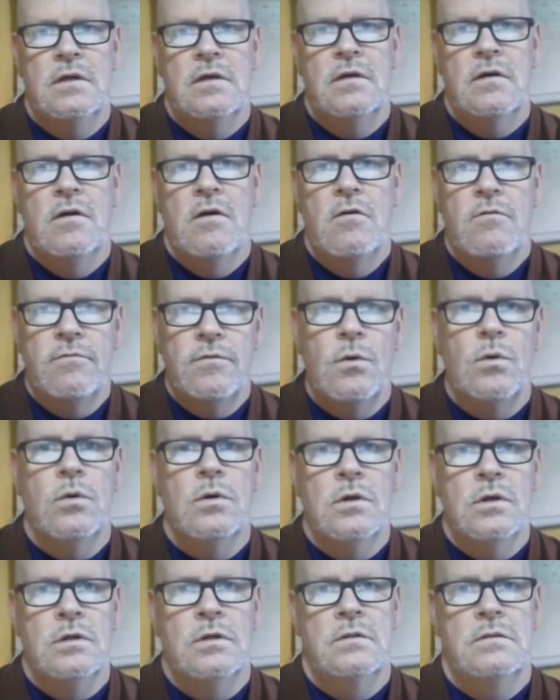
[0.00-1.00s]

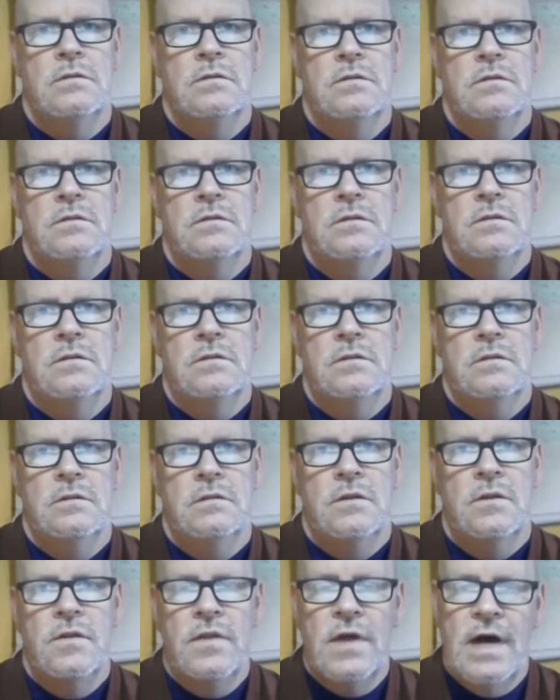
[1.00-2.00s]
for
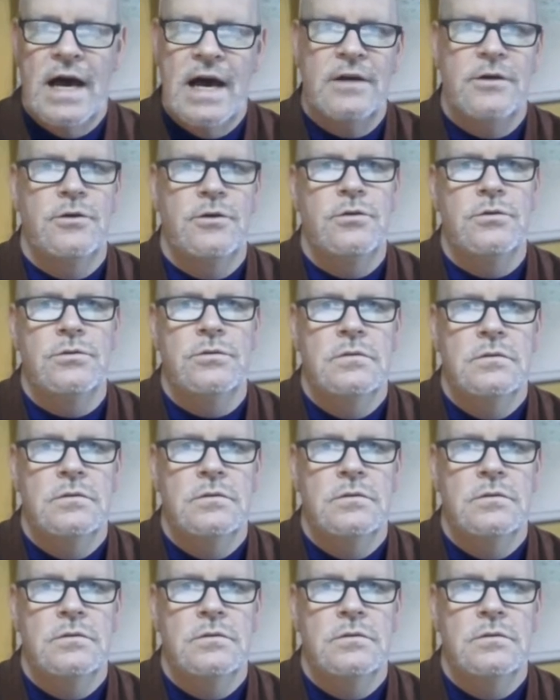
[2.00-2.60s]
the haiku.